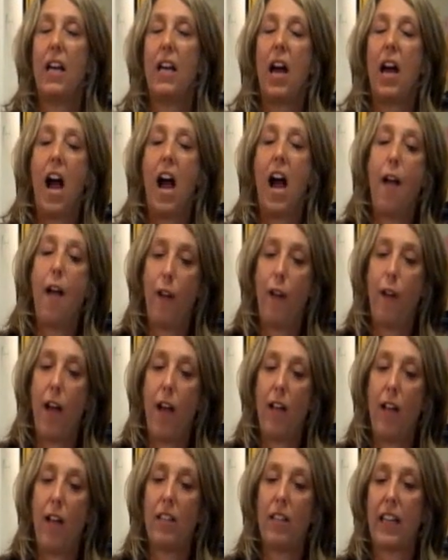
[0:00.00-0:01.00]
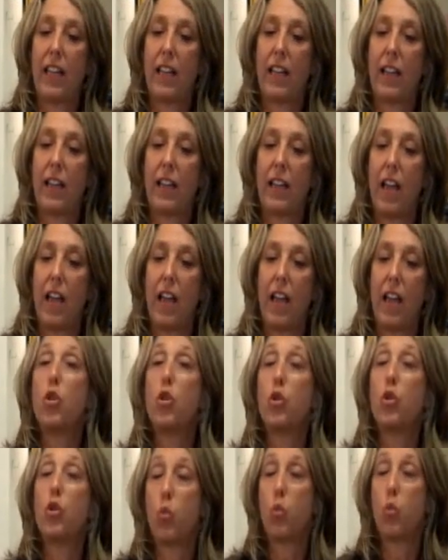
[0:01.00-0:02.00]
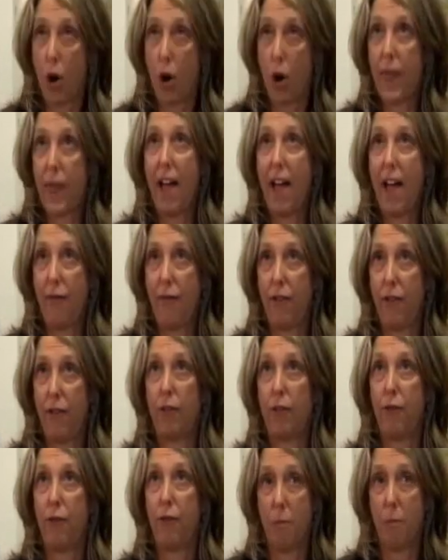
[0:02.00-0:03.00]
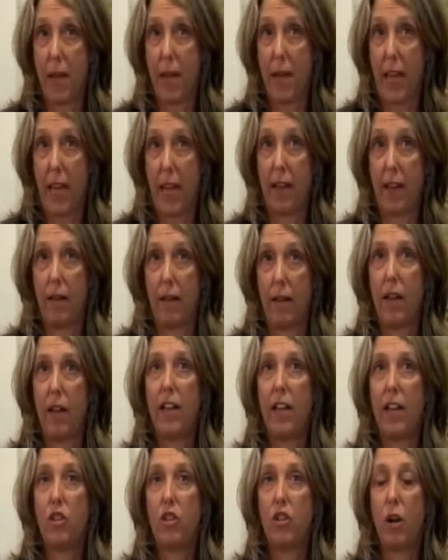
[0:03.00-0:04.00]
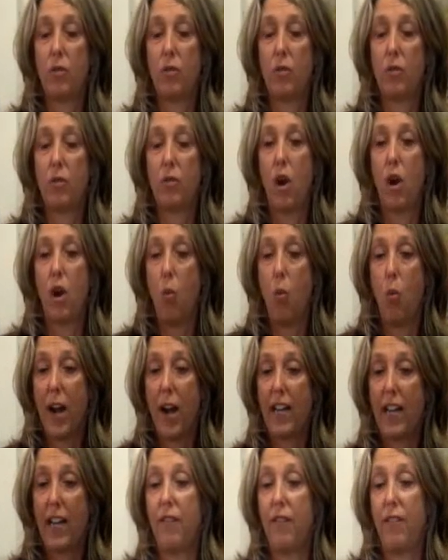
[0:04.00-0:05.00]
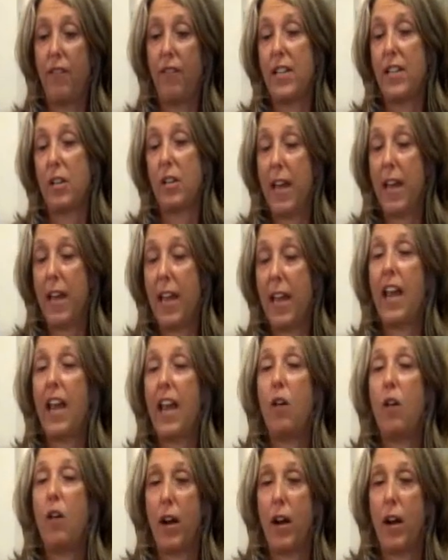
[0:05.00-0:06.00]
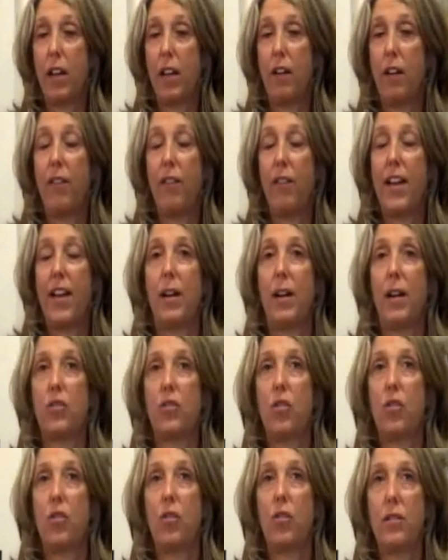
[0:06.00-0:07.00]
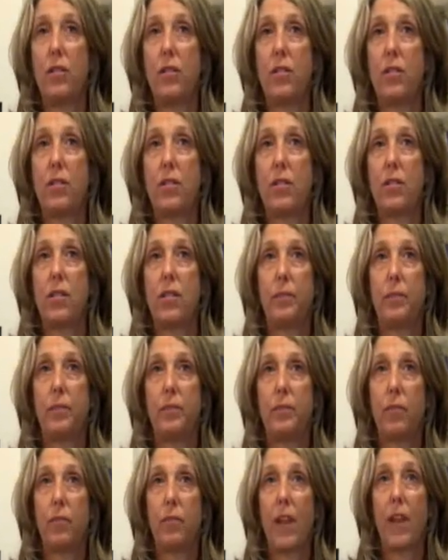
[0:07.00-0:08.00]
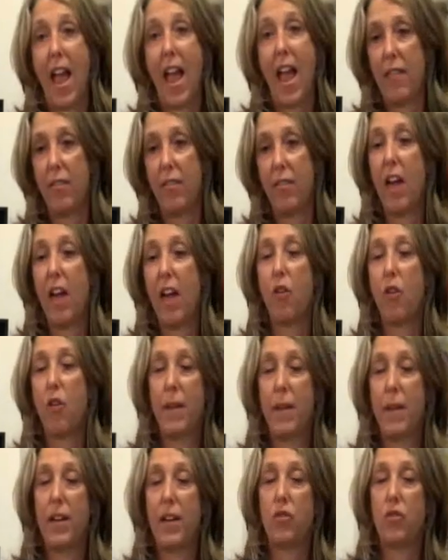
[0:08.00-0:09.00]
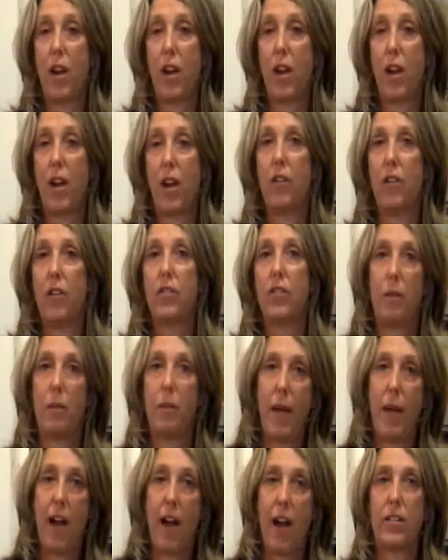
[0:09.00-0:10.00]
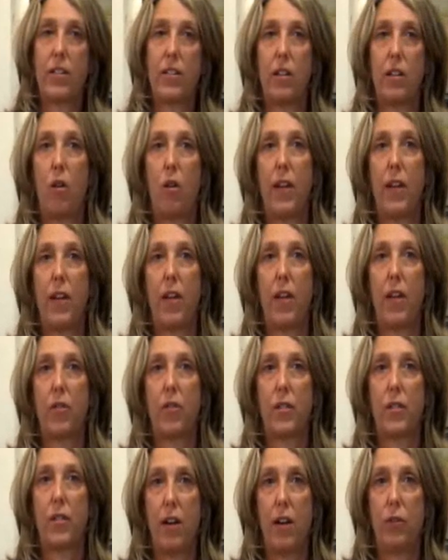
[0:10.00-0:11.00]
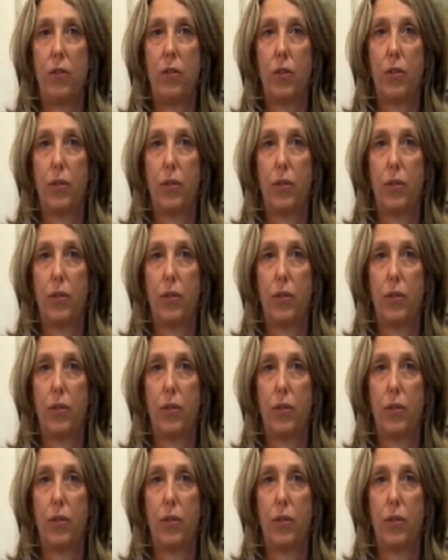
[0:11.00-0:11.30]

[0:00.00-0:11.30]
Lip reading: I felt like it was worth the effort for me in terms of what it conveyed to me and what it conveyed to my students and the other administrators and the parents and all the other stakeholders.